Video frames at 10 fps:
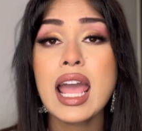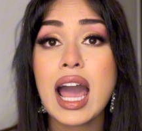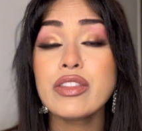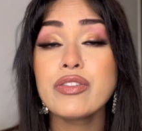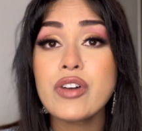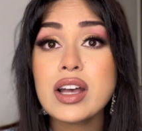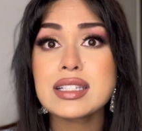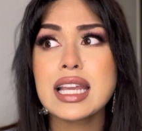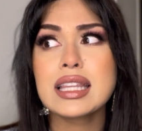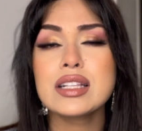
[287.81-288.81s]
And the first
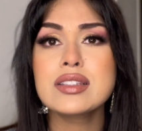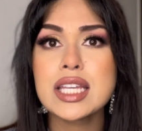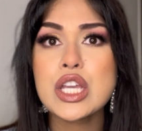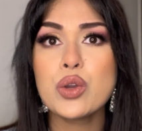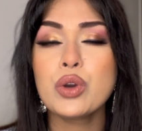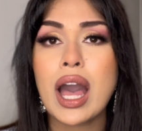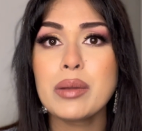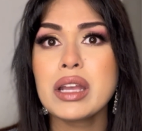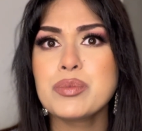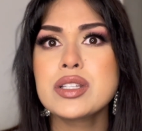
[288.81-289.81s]
day they'll see you can
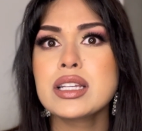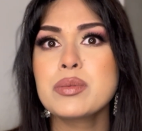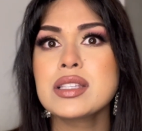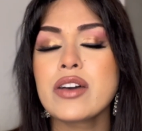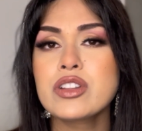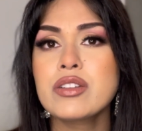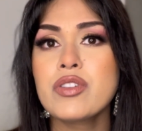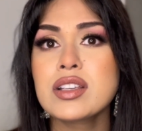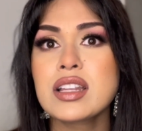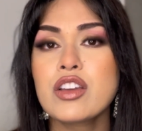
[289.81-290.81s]
be up to 6 months after the
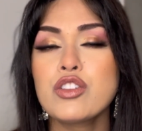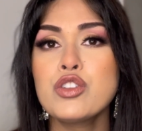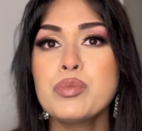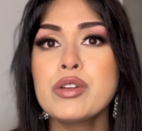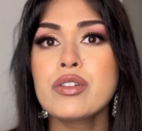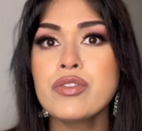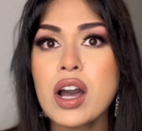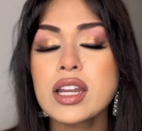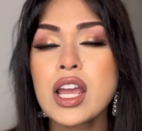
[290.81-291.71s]
first day that you've been referred.